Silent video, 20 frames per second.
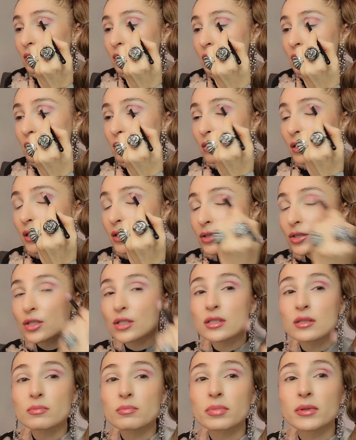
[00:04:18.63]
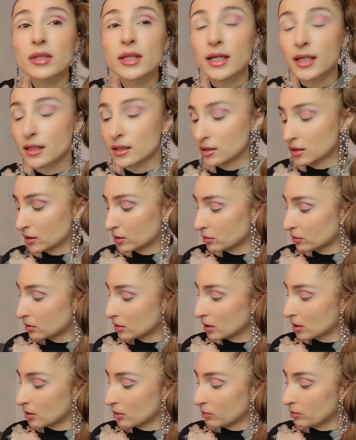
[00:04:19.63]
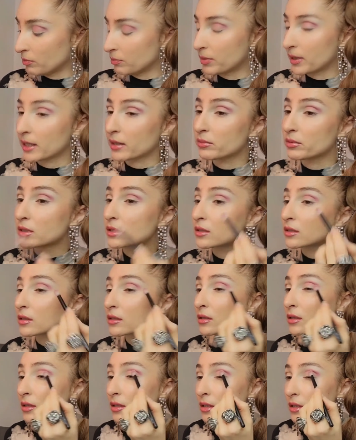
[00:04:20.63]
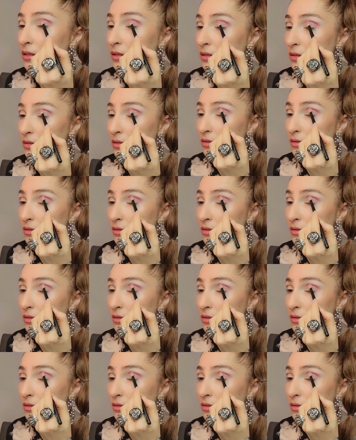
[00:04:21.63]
So I just place, look how pigmented it is,